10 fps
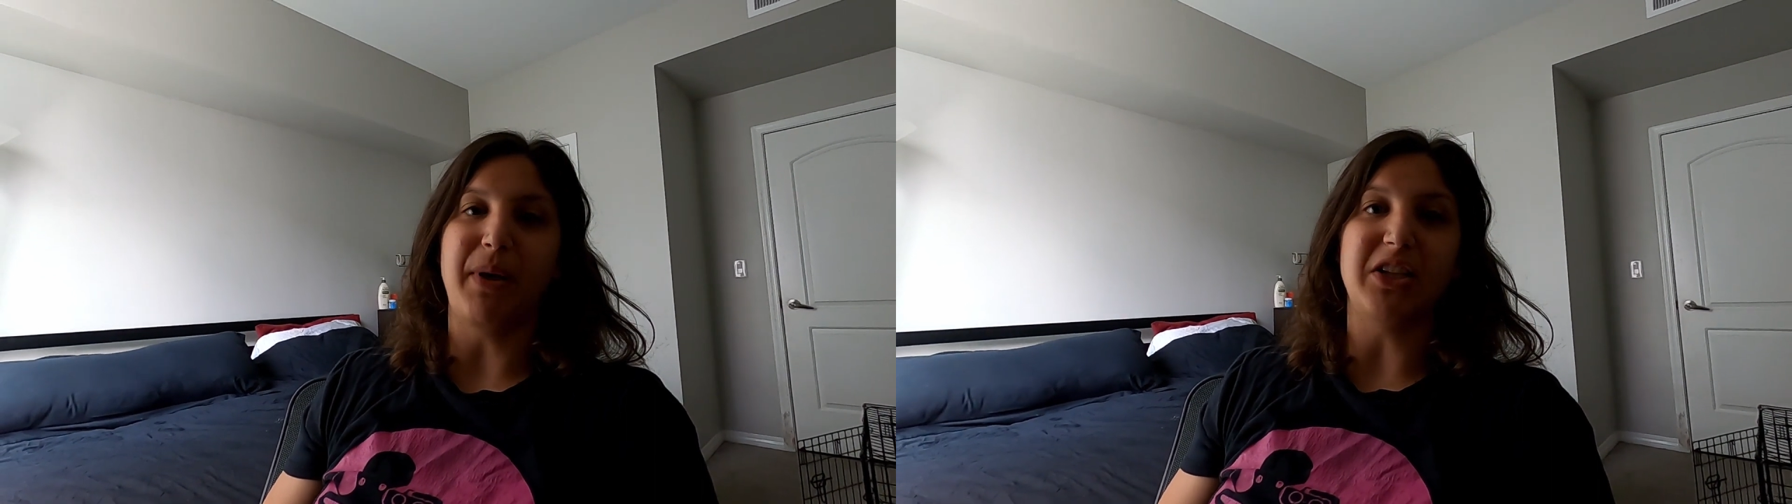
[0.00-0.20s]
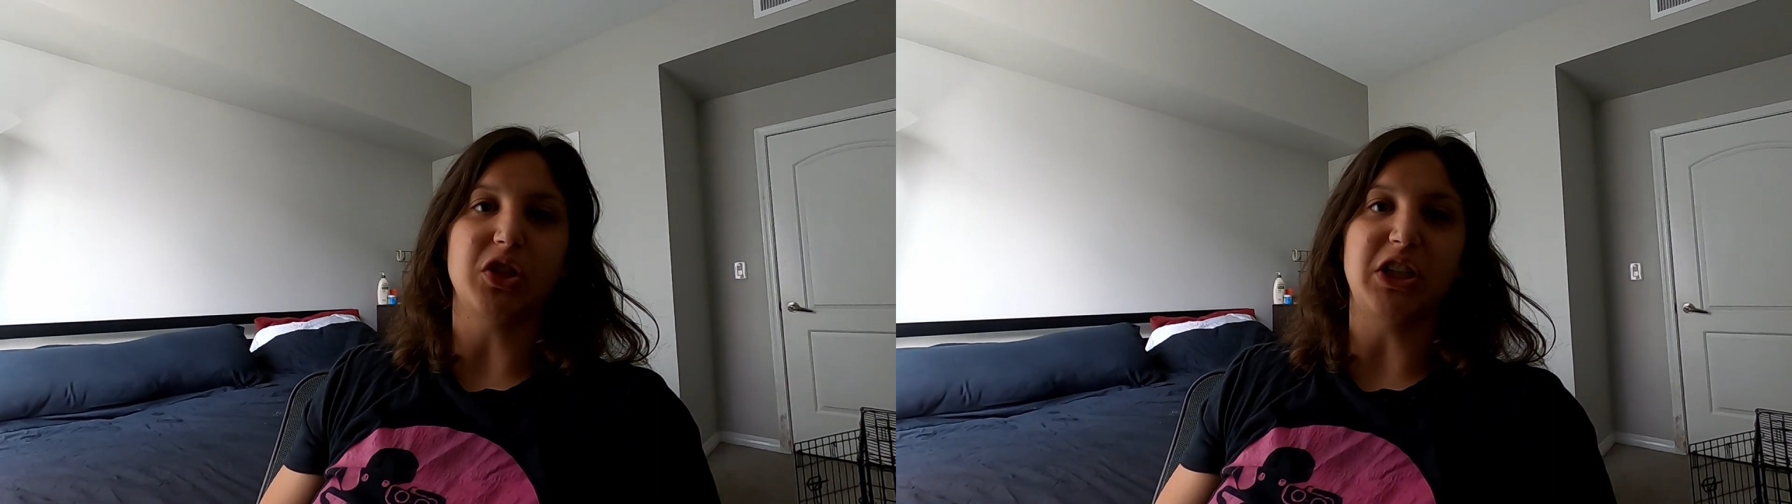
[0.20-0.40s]

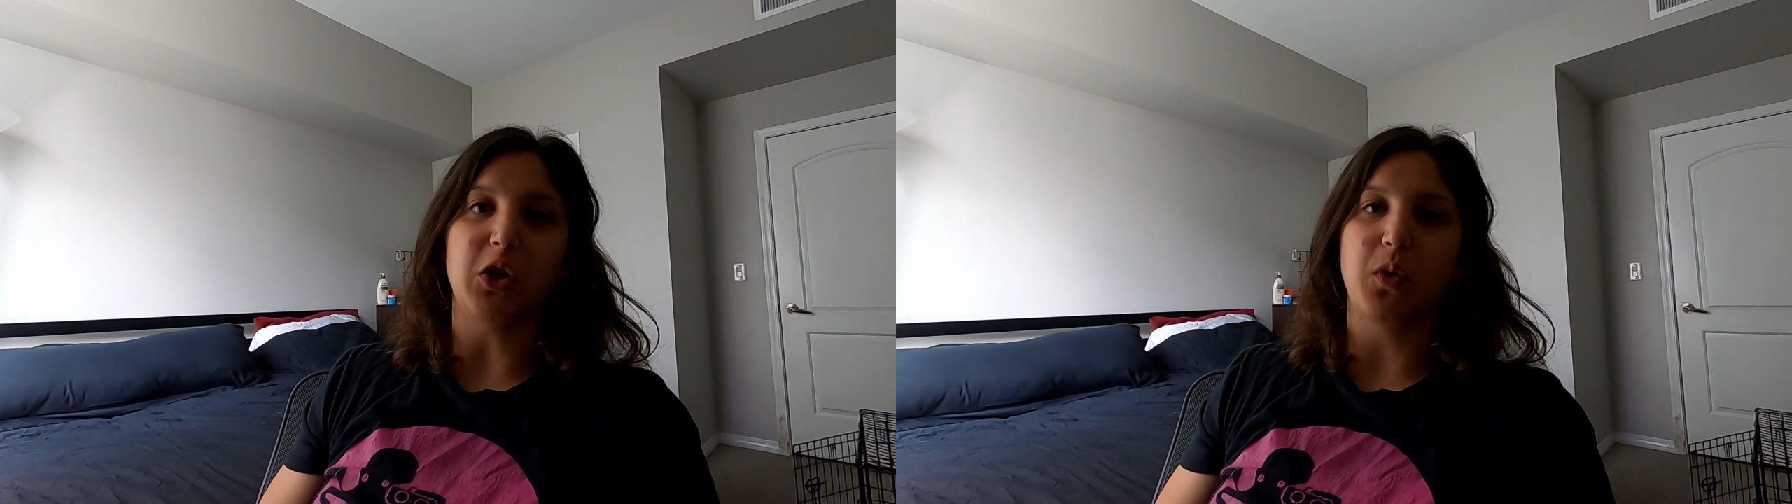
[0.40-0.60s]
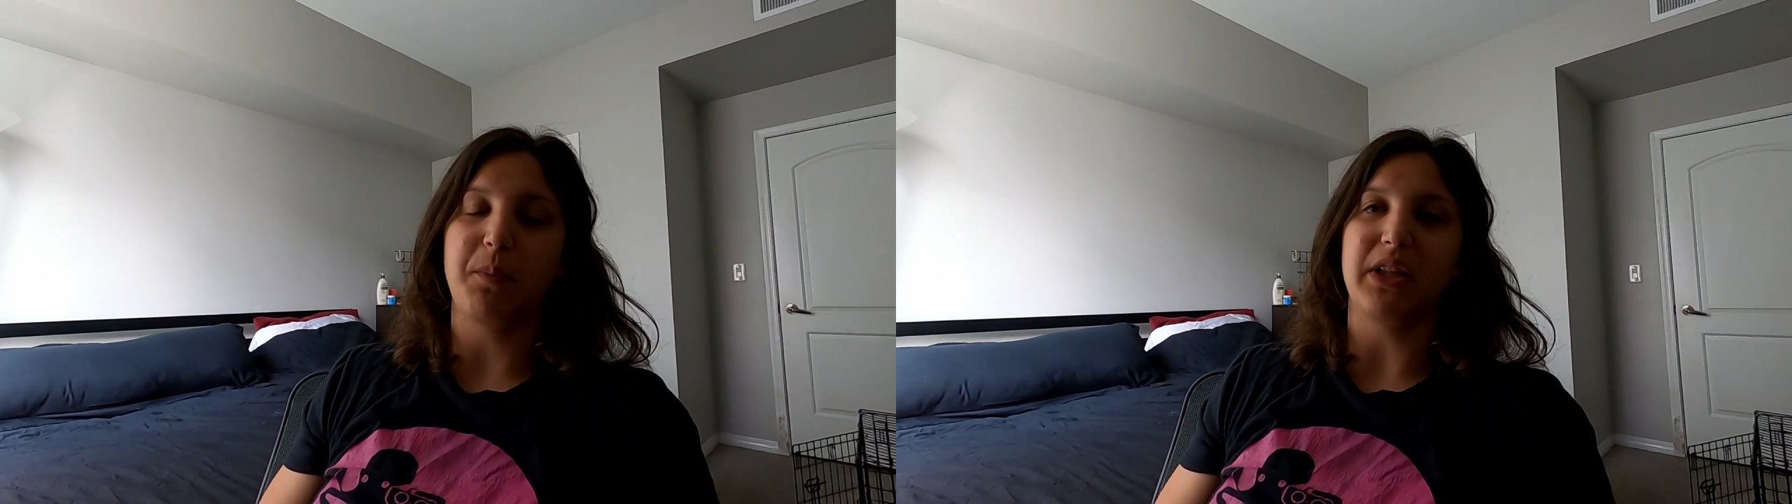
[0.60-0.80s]
based on
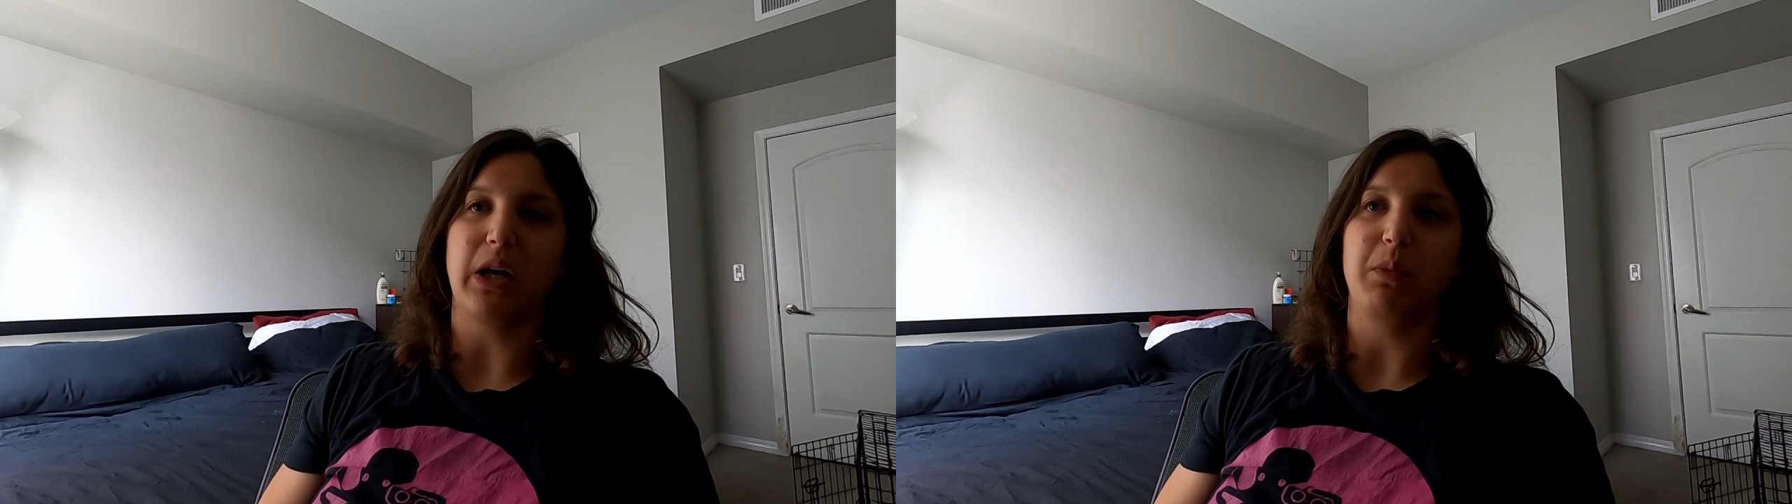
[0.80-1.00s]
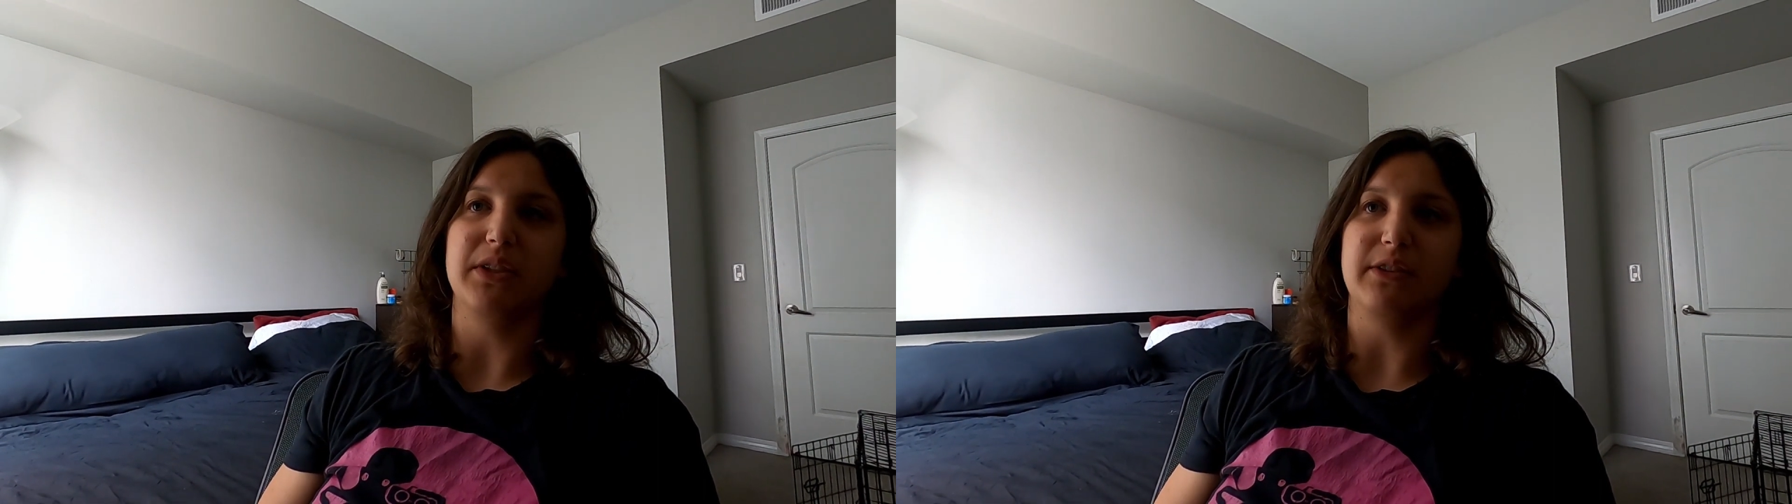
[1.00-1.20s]
the
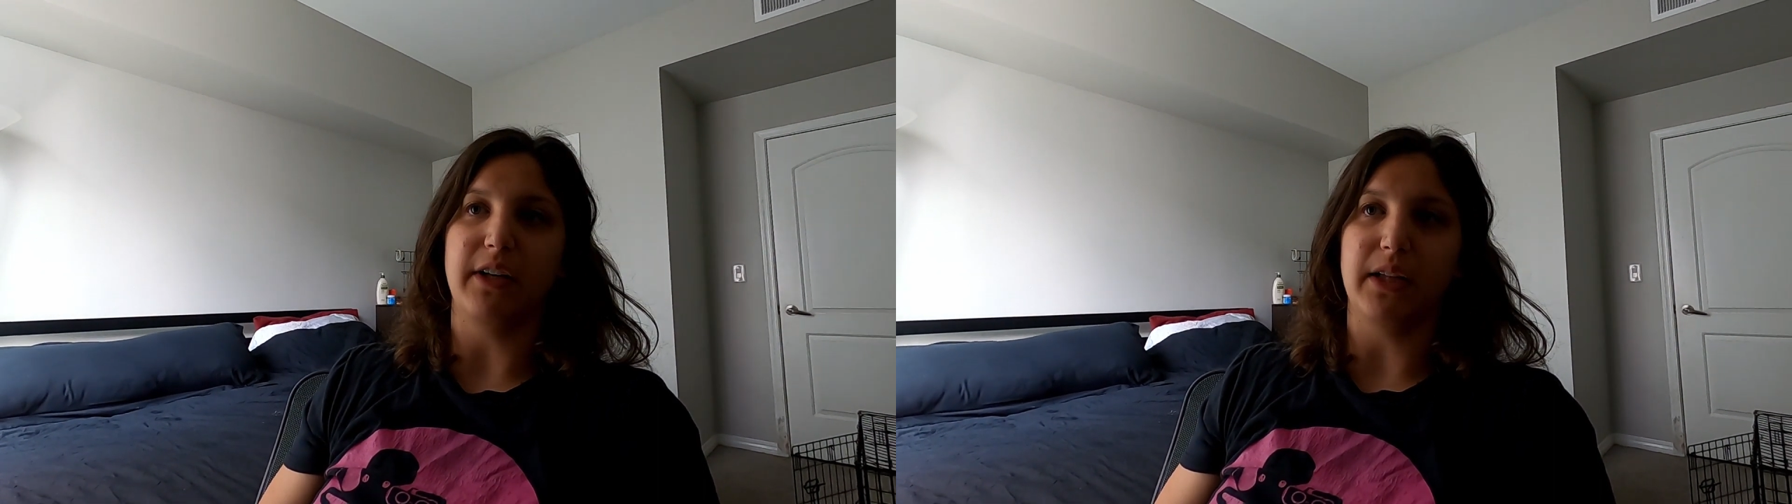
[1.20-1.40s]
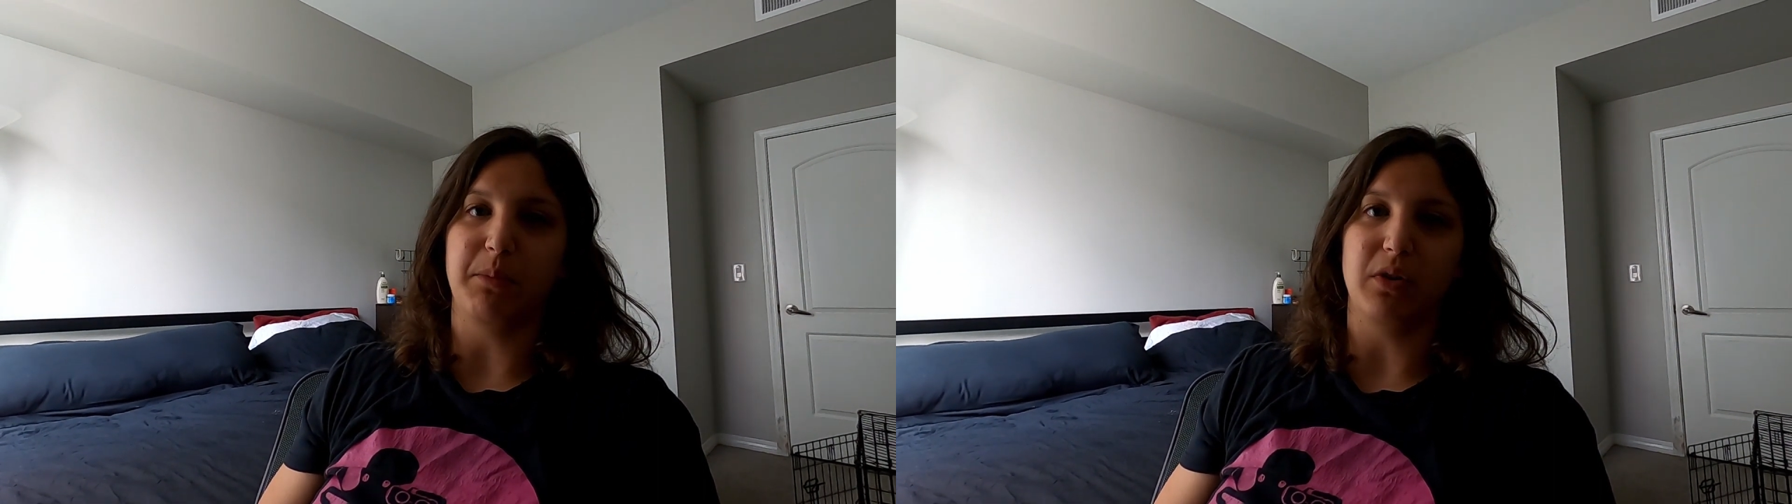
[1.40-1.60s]
equipment that was
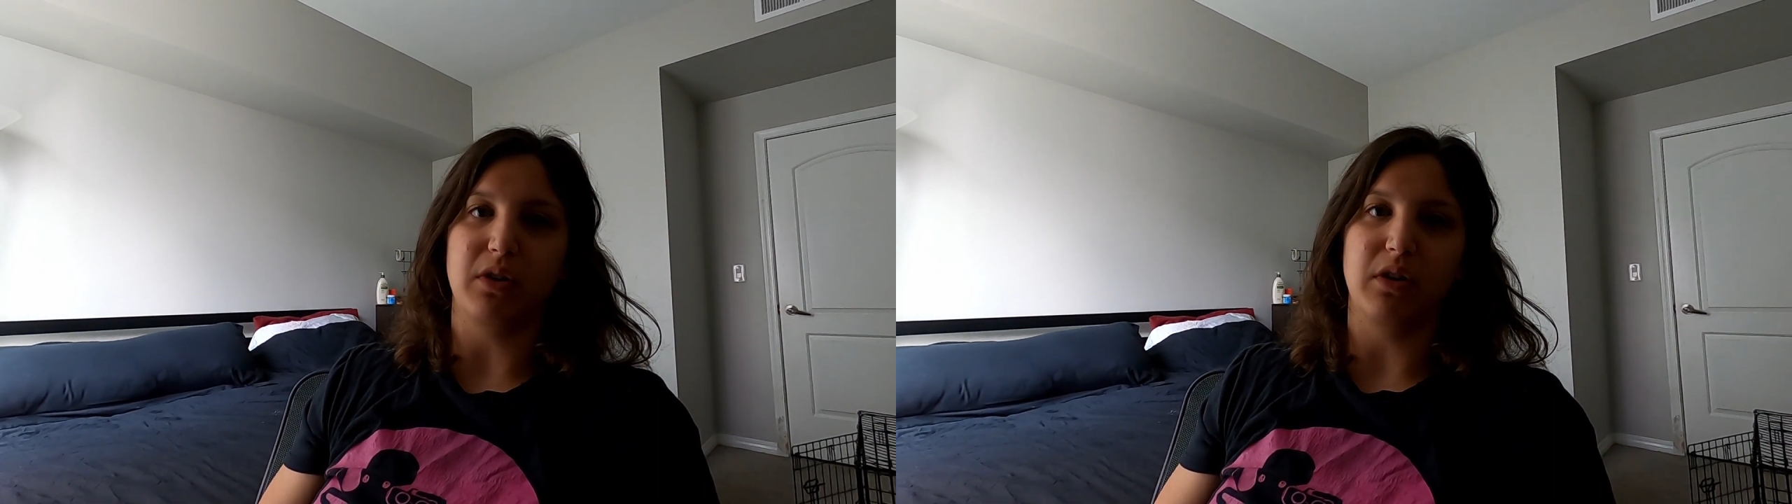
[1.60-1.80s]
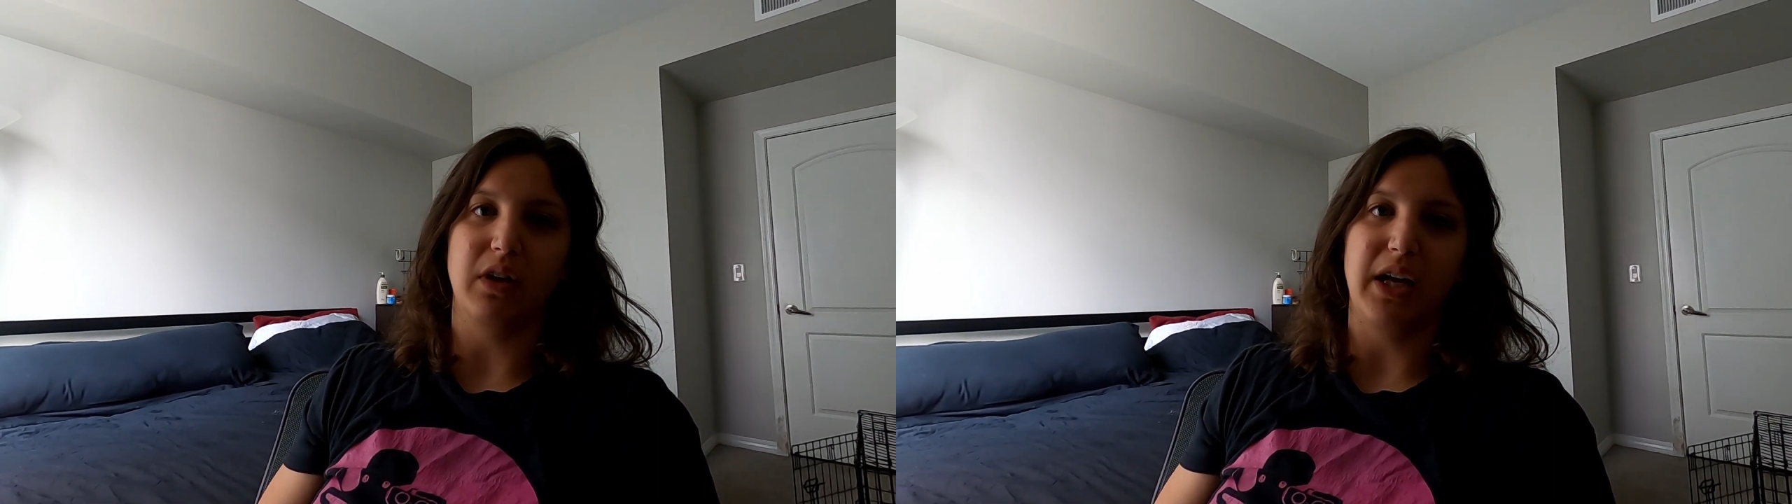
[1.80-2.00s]

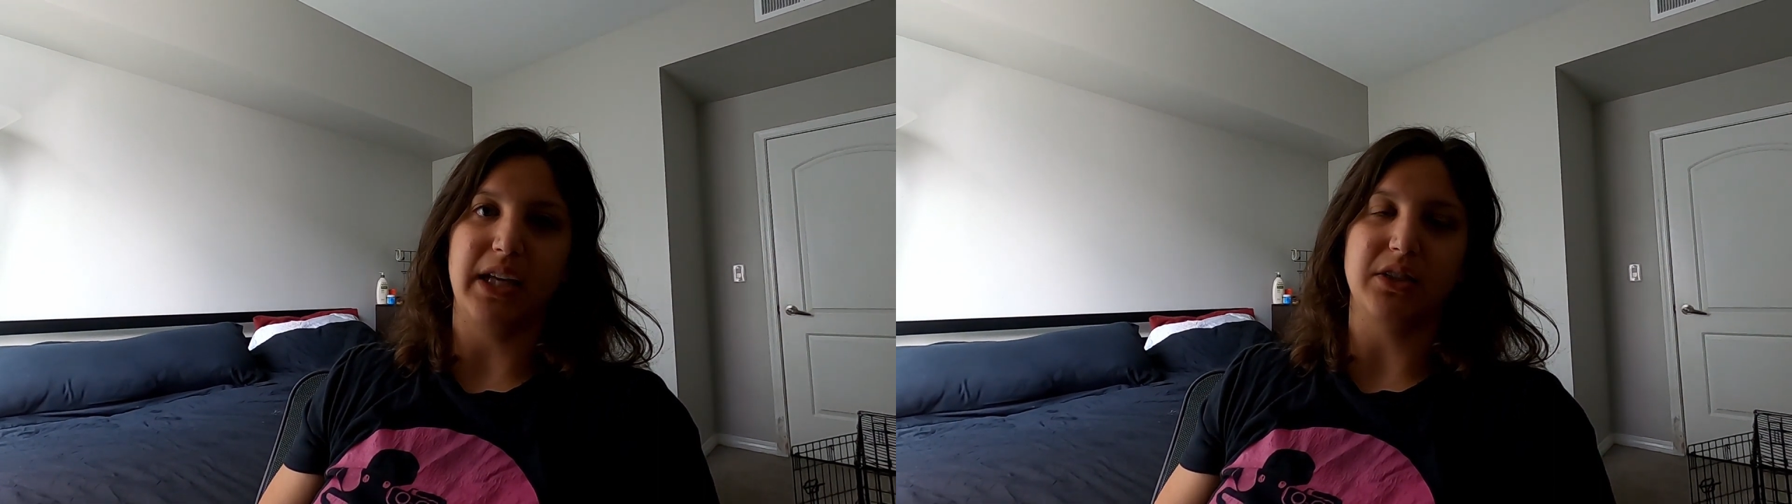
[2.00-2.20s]
available,